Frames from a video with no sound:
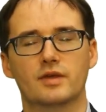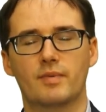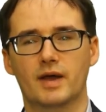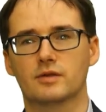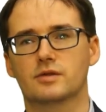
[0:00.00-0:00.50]

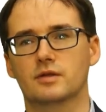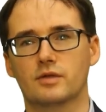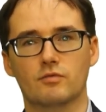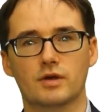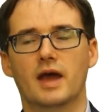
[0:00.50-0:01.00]
dependencies, the
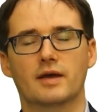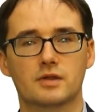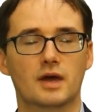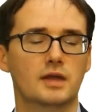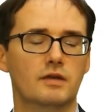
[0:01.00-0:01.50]
risks,
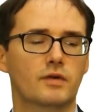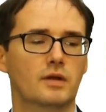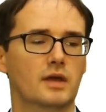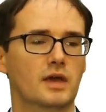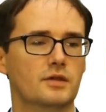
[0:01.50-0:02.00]
and
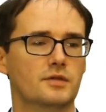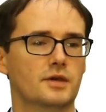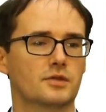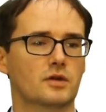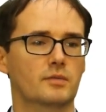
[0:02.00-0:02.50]
even is
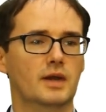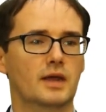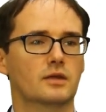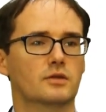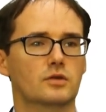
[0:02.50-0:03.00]
this going to be
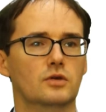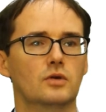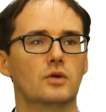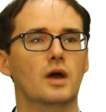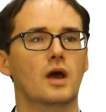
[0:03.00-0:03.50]
linked
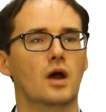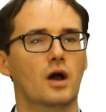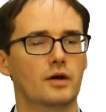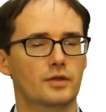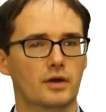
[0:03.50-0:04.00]
to
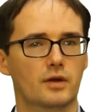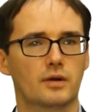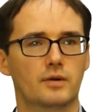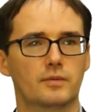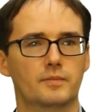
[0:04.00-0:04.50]

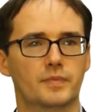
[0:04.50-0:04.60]
other